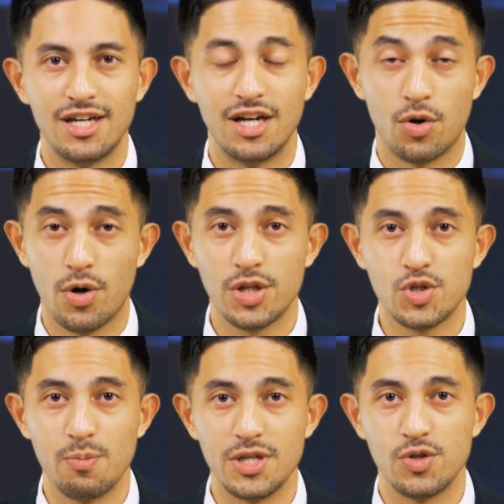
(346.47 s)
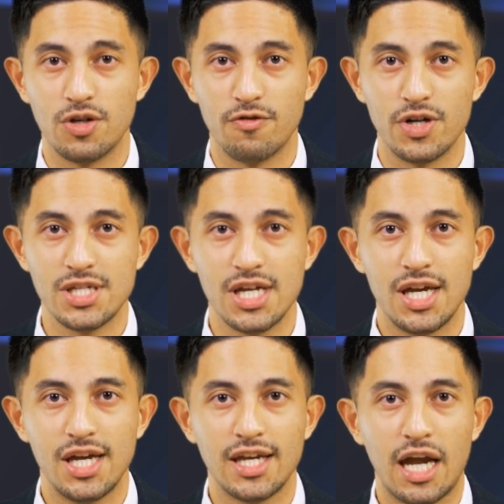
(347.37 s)
According to Miss Universe,
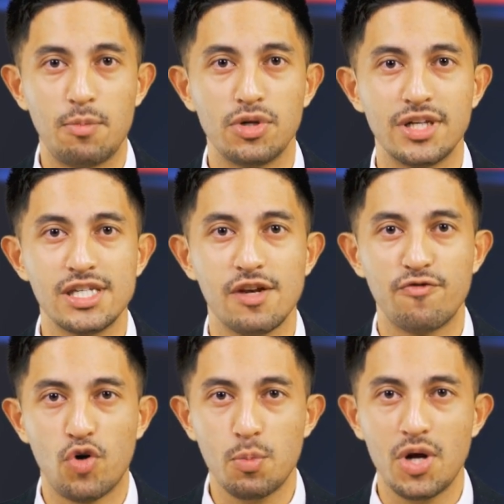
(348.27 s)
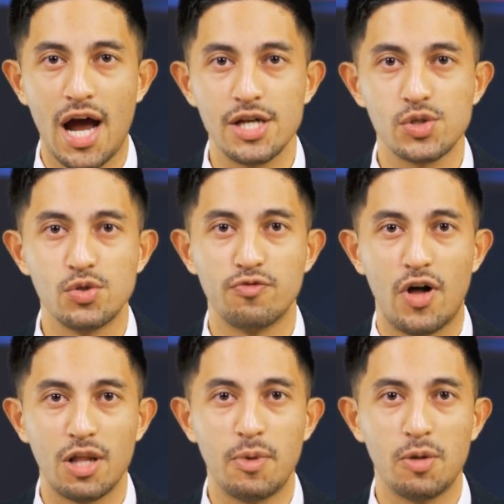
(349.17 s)
Gabriel is a former high school
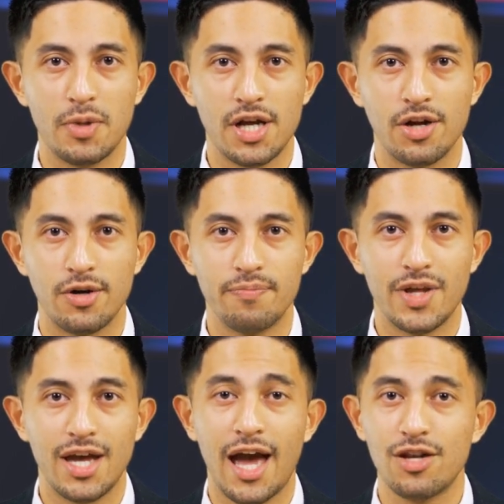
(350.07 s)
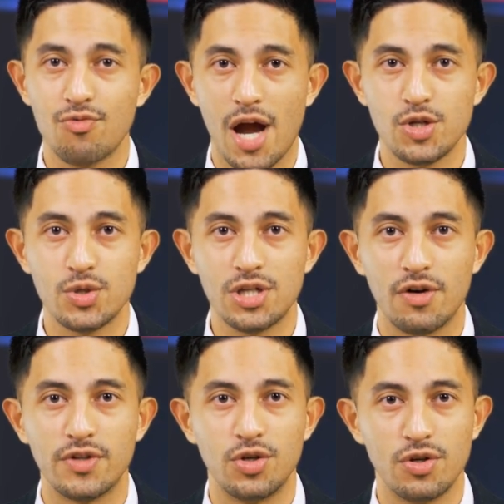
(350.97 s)
volleyball player and graduate
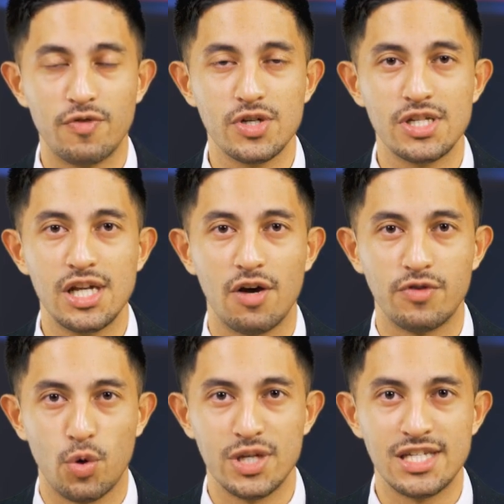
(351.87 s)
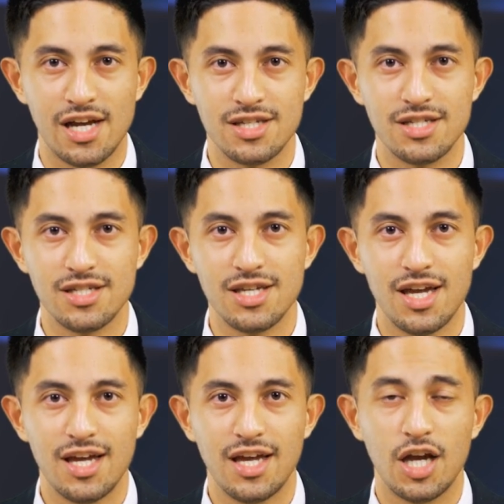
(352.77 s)
of the University of North Texas.
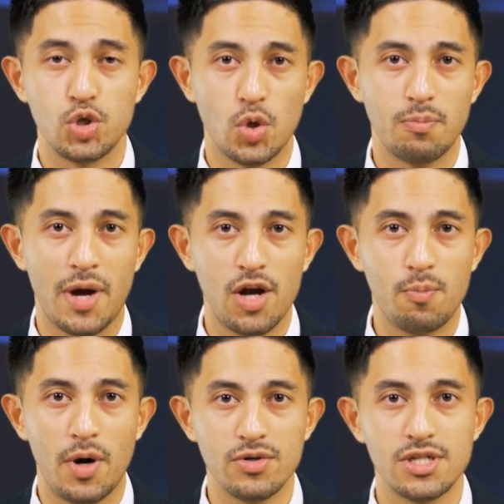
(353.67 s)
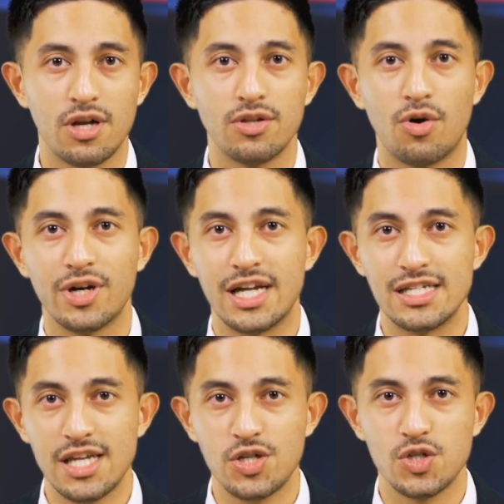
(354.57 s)
A short bio posted on the
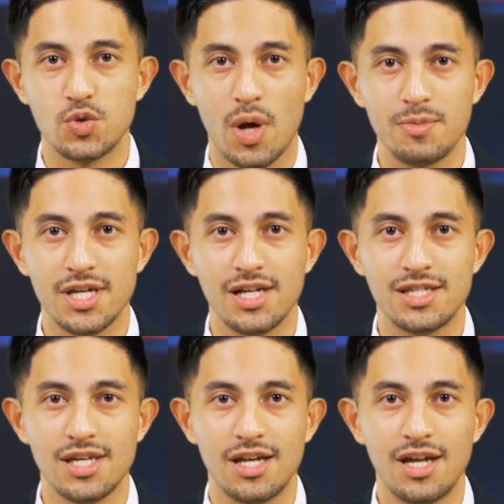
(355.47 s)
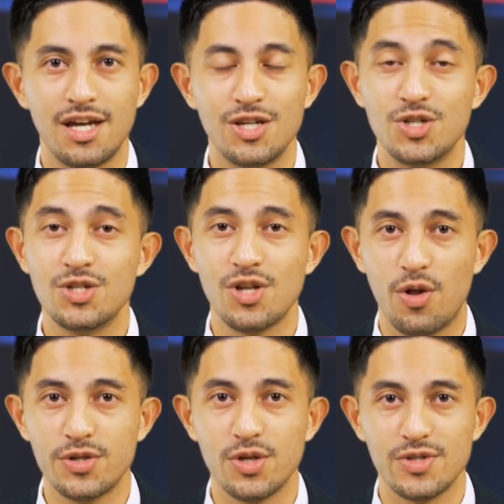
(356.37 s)
organization's website said she's
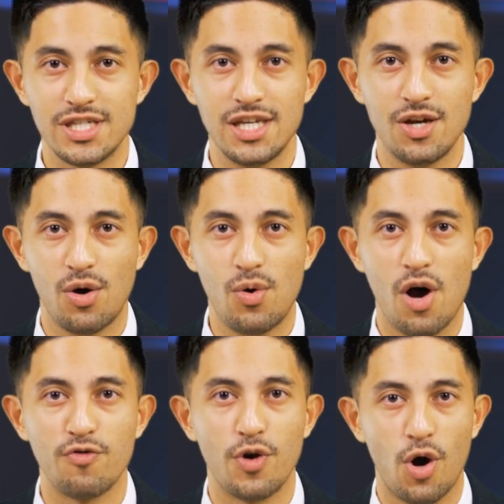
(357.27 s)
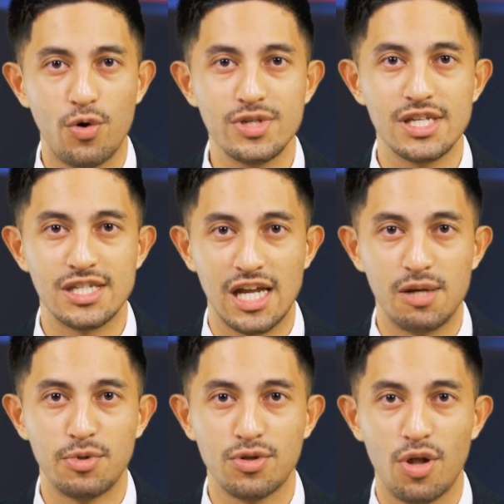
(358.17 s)
also C E O of her own
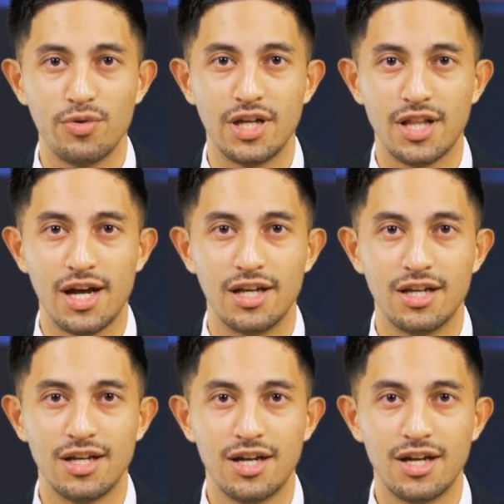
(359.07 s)
sustainable clothing line.